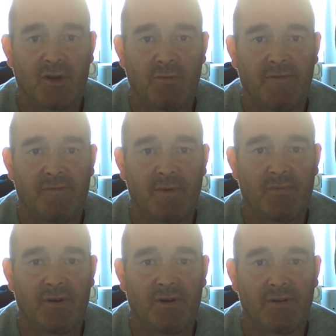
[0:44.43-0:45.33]
come in from
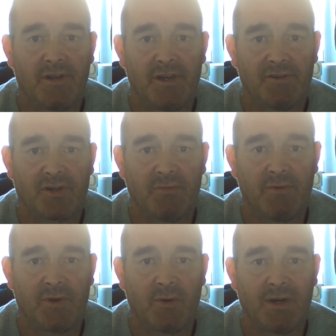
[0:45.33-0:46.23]
abroad. They used to come in
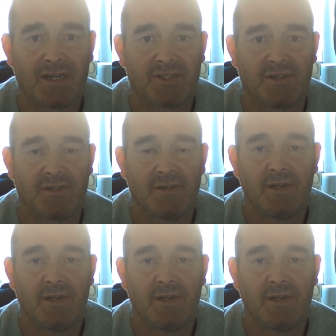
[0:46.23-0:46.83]
with a wax on.